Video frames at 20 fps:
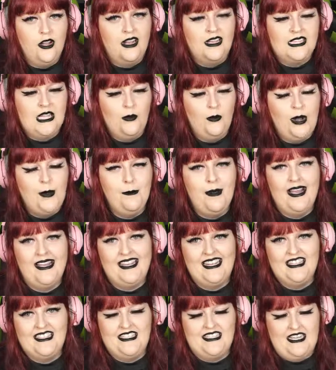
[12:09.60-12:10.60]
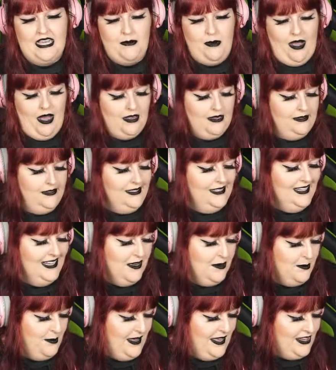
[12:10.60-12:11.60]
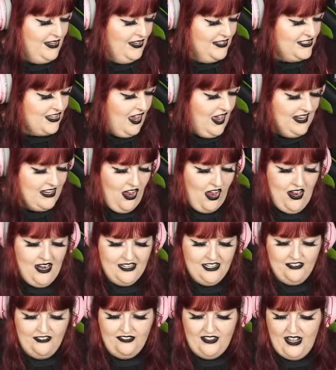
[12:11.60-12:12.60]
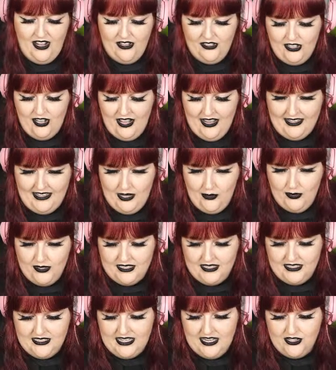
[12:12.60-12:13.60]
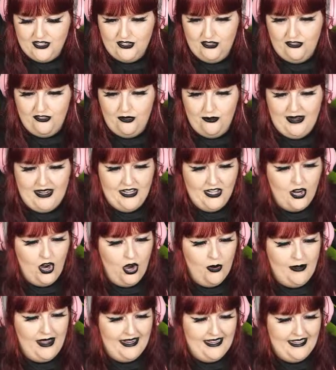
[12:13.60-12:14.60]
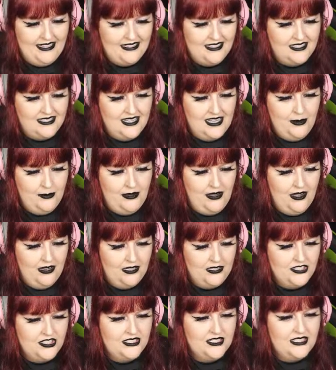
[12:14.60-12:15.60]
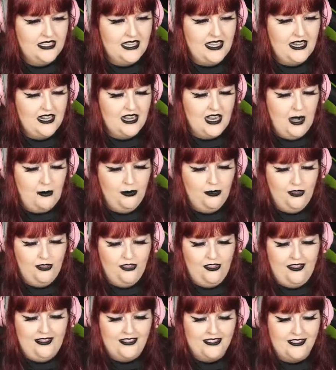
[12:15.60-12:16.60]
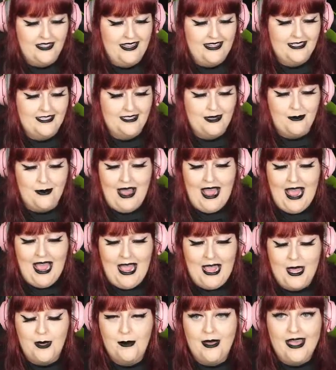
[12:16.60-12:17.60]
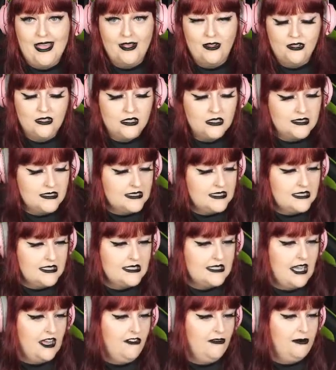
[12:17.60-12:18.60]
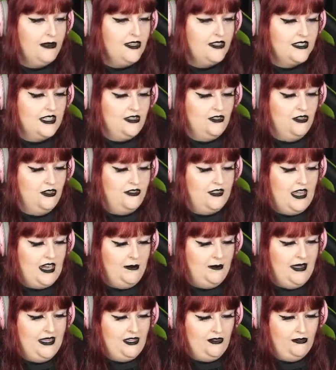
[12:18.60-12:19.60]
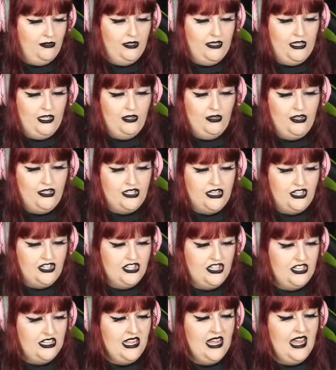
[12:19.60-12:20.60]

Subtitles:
I went back into debug because I kind of felt like it was essential for me to go back into debug just to get a couple of things like some hay bales and stuff, because I thought that'd make a really cute addition.